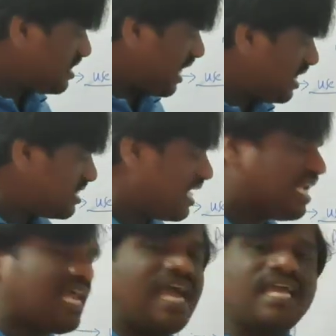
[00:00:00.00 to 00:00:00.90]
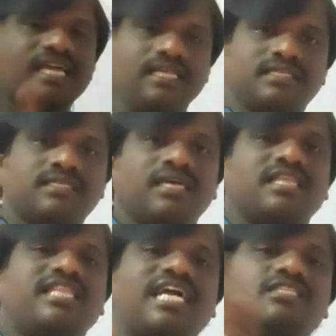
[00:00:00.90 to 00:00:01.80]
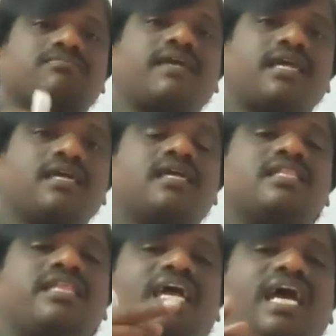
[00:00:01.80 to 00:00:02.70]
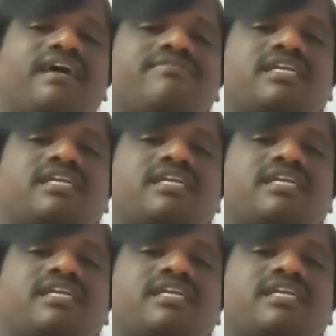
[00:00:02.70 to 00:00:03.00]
sides and angles. That's why they have